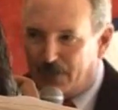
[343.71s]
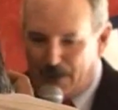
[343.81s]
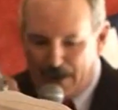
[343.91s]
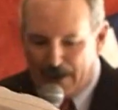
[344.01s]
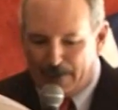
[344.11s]

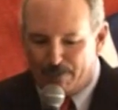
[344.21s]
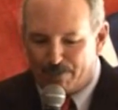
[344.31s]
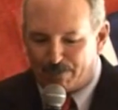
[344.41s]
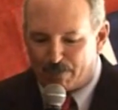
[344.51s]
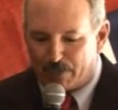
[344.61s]

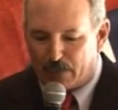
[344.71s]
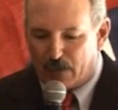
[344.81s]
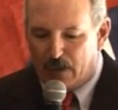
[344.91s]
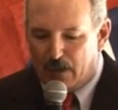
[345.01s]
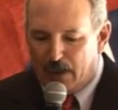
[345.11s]
I
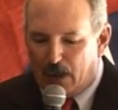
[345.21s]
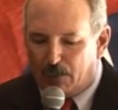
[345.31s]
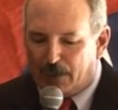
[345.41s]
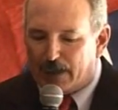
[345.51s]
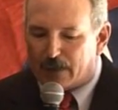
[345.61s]

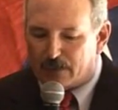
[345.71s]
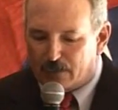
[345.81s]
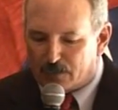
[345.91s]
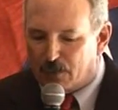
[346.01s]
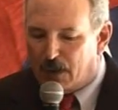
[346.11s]
would like
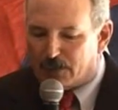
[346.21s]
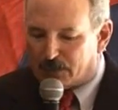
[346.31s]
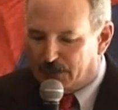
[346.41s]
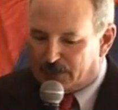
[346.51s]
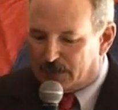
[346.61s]
to
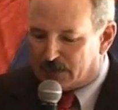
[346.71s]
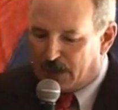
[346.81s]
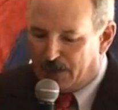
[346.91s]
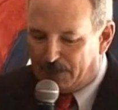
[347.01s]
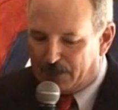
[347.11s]
also at this
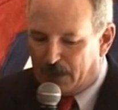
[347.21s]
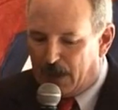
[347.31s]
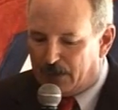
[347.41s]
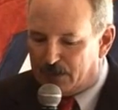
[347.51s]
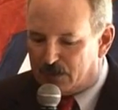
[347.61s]
time
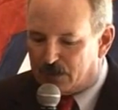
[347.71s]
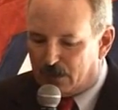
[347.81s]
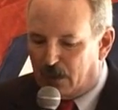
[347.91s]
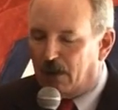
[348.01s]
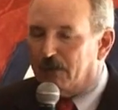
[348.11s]

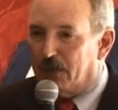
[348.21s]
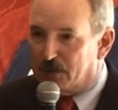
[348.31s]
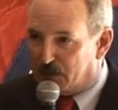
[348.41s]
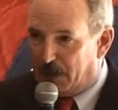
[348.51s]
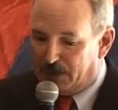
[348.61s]
acknowledge all of
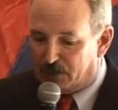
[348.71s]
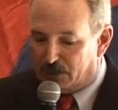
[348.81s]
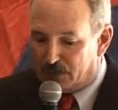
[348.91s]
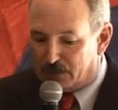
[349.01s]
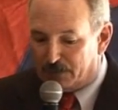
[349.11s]
our
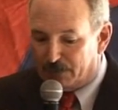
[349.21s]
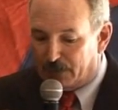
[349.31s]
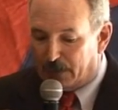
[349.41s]
sponsors.